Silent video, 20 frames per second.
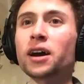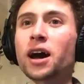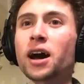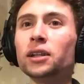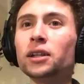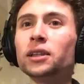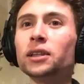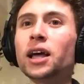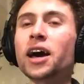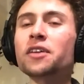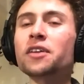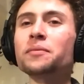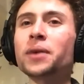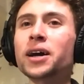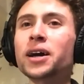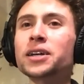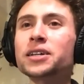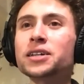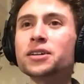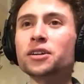lot of
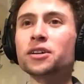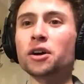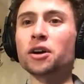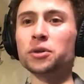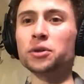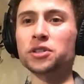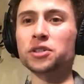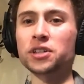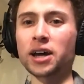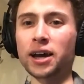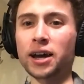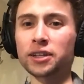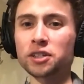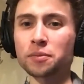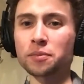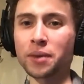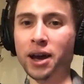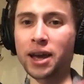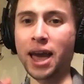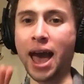my ego is tied to
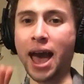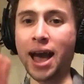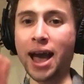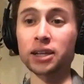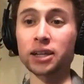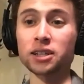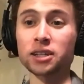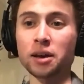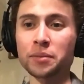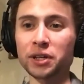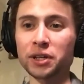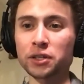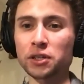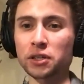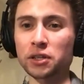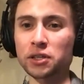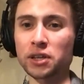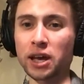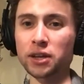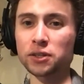my academic
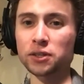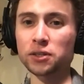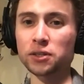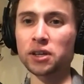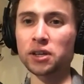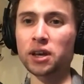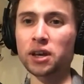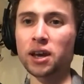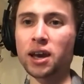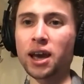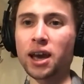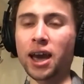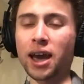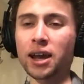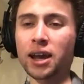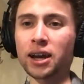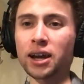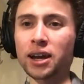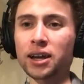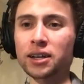success.
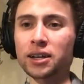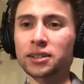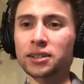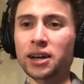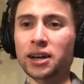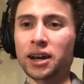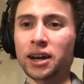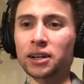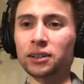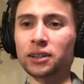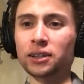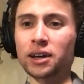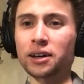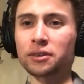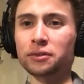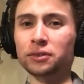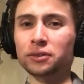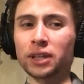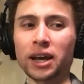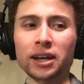And I tied a lot
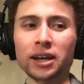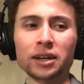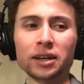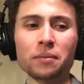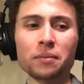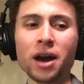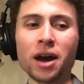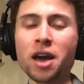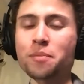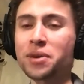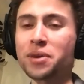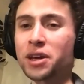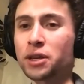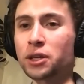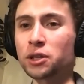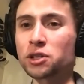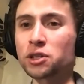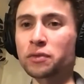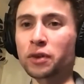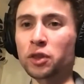of like my
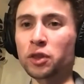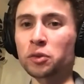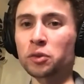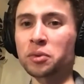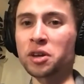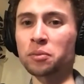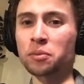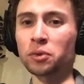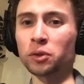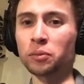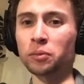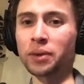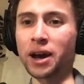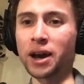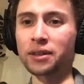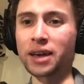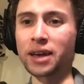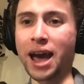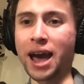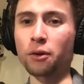opinions of other people
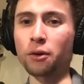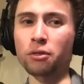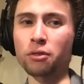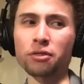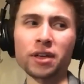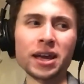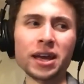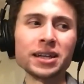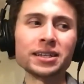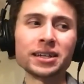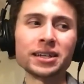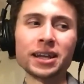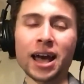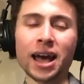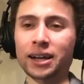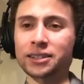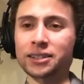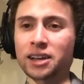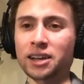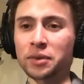by how they did
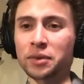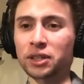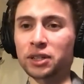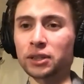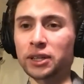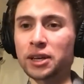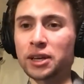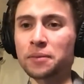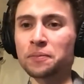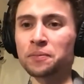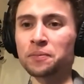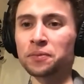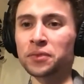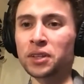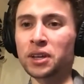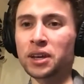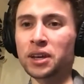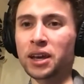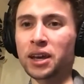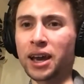academically.
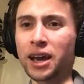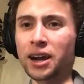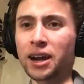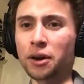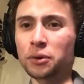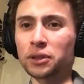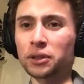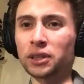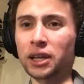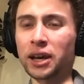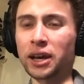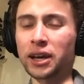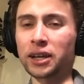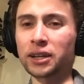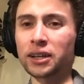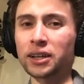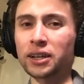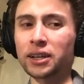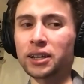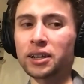And I would
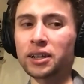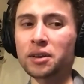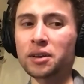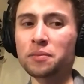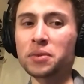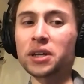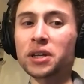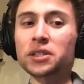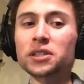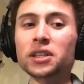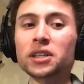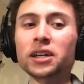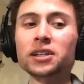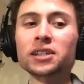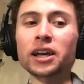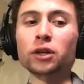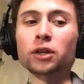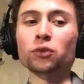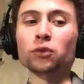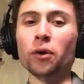because the thing is
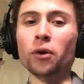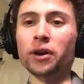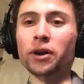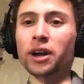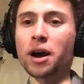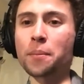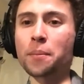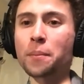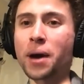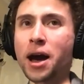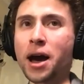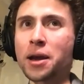like growing up,